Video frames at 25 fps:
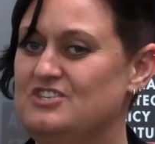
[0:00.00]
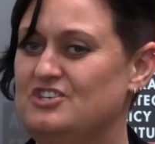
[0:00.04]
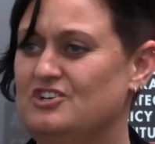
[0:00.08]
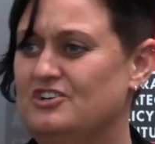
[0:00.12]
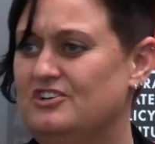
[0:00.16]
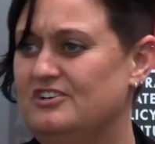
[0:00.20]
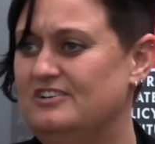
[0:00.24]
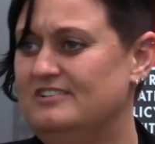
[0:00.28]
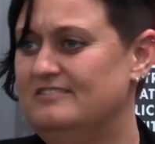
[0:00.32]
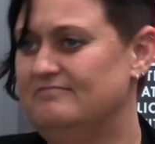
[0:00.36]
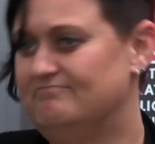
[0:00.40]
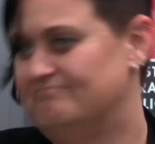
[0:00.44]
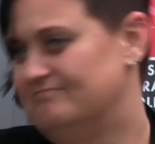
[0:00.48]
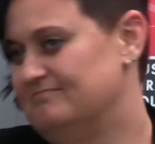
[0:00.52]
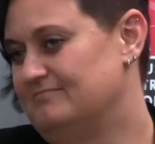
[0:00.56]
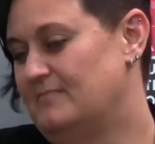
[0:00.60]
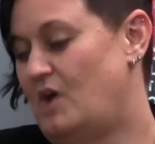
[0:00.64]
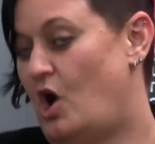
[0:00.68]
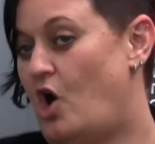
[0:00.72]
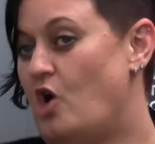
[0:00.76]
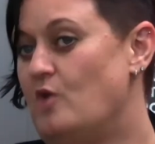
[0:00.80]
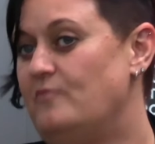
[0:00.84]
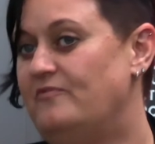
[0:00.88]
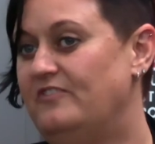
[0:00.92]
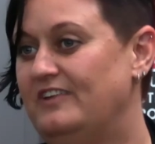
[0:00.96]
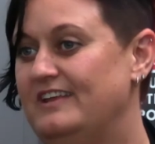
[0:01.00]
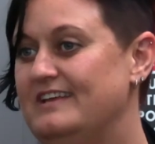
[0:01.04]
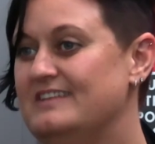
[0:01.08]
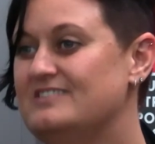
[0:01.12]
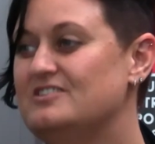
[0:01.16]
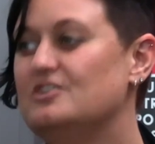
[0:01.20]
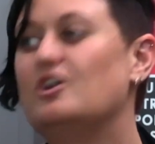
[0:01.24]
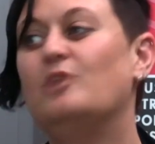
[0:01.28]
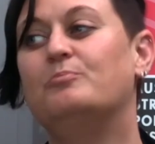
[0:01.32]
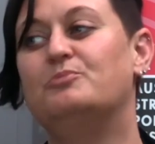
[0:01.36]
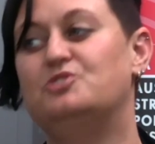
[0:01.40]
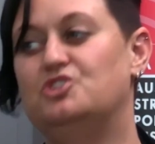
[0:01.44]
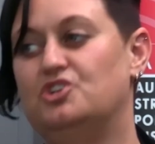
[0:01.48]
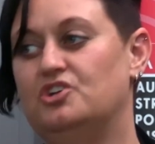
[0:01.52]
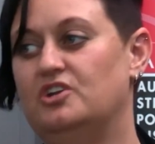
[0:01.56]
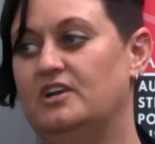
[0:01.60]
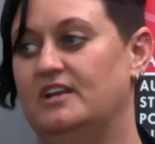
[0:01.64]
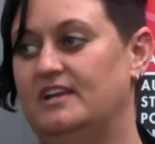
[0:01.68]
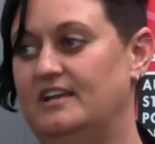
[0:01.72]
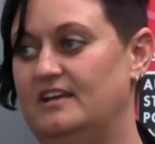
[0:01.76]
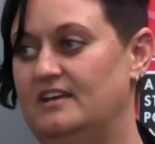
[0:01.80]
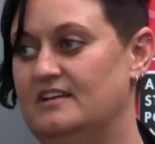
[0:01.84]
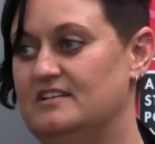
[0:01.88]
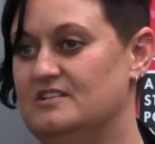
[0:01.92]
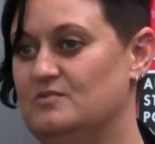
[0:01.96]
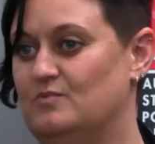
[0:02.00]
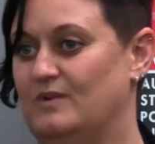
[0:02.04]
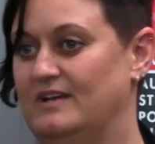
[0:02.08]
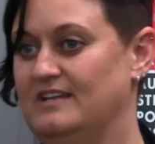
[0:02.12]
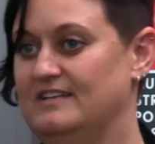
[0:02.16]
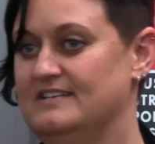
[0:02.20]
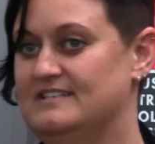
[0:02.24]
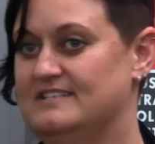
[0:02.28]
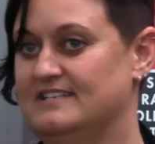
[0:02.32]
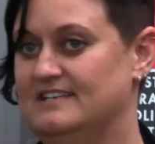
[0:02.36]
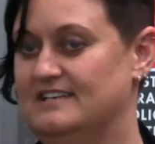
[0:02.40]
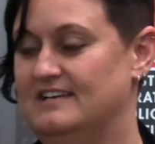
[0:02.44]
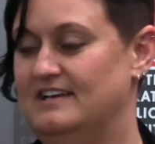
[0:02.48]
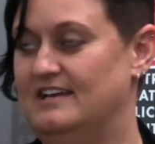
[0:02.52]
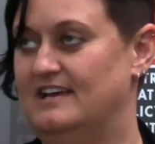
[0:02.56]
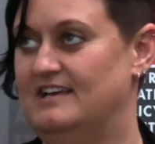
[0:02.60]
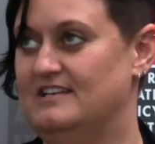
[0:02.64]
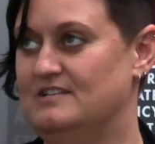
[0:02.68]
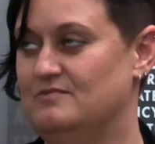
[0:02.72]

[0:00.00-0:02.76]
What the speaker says: So hopefully it's an opportunity as well as a